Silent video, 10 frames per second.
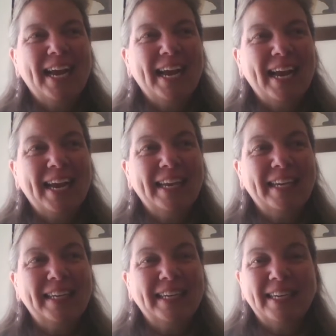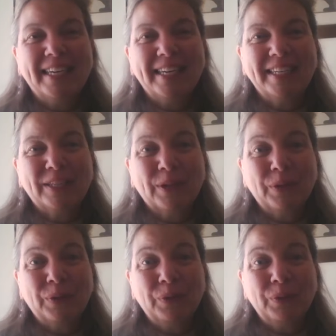And
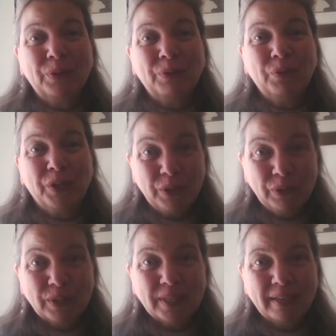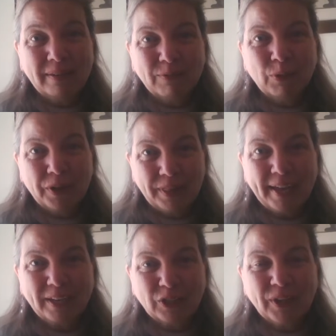so we used it for
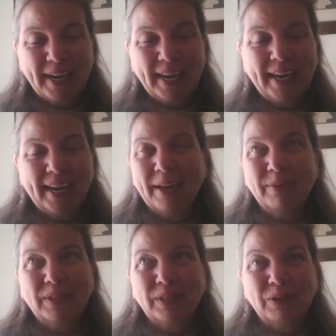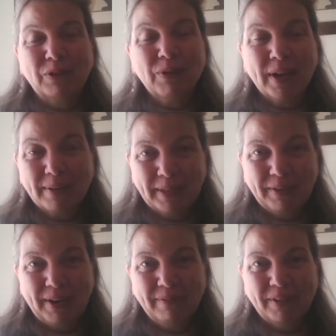that training, and I was incredibly
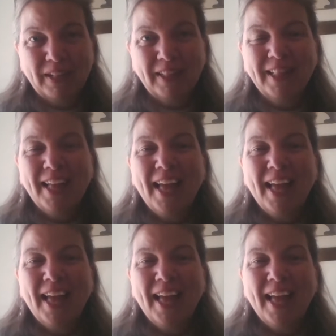grateful.